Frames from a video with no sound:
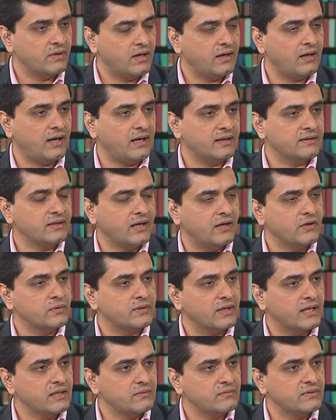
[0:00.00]
Uh, are, are you
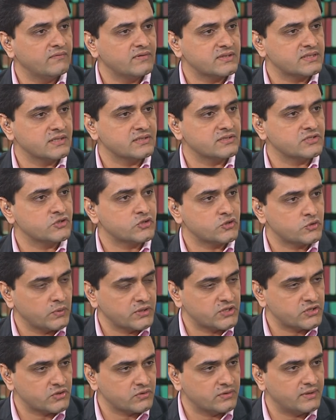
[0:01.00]
telling investors to
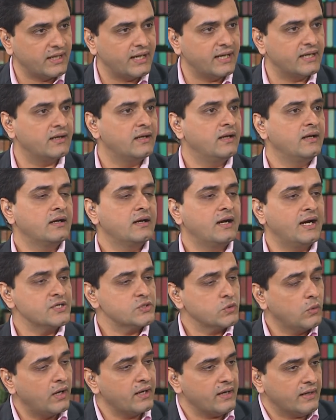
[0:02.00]
switch to debt?
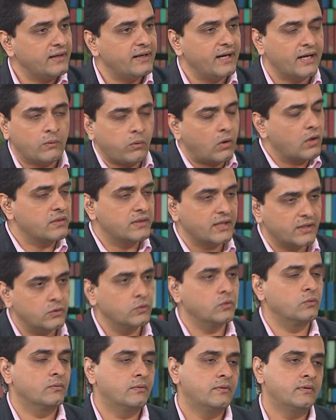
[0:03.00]
Guys who are in debt, what do they
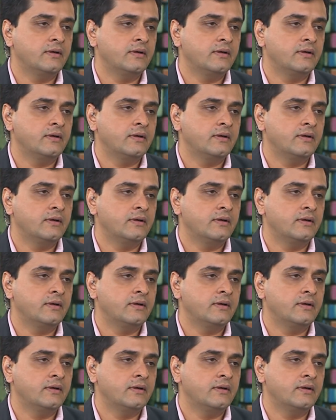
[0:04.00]
do?